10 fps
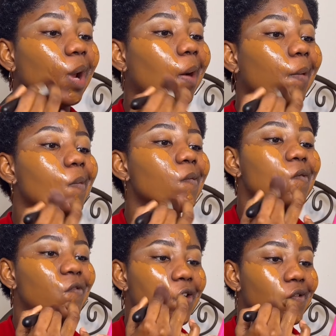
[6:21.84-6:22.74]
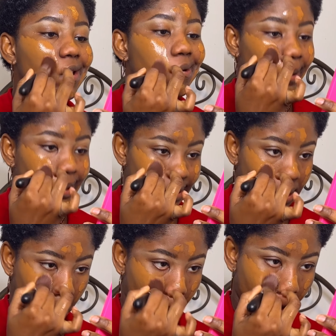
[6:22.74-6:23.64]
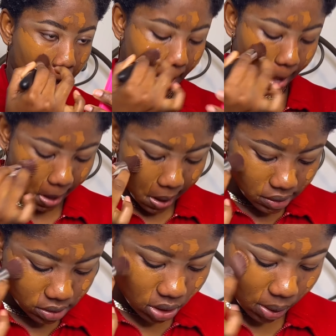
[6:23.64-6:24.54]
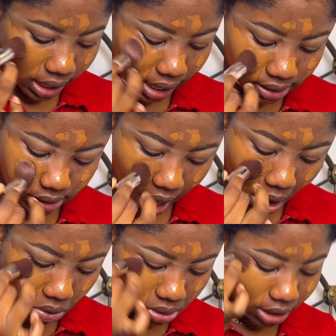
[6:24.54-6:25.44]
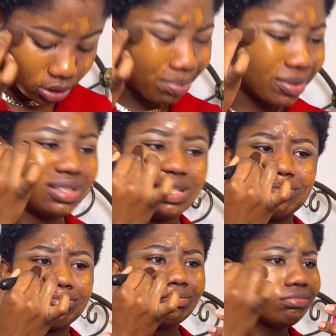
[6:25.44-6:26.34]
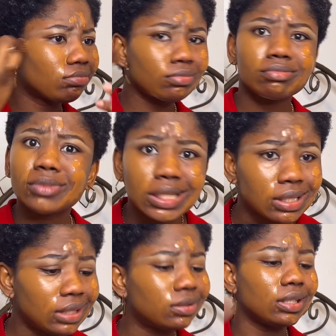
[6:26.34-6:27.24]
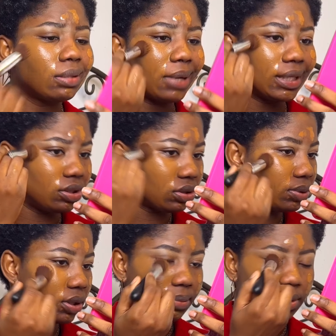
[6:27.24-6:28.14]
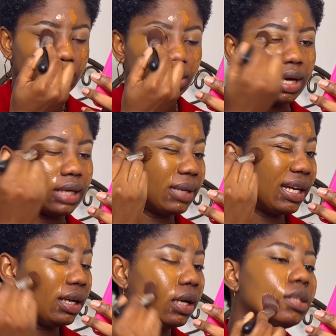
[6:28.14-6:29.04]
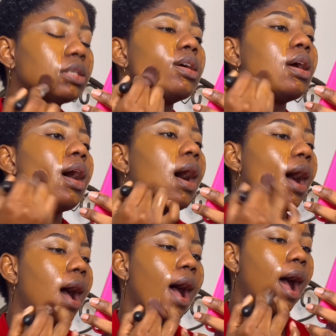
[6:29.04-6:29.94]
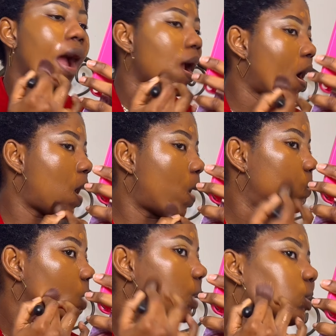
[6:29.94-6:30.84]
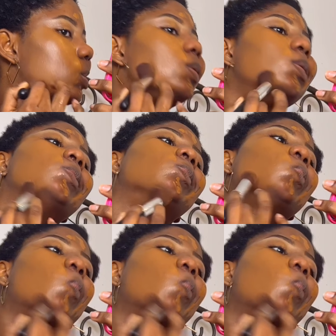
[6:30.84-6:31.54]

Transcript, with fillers: like very very crazy someone asks how old are you Posii it's literally my description box i don't hide my age i am 19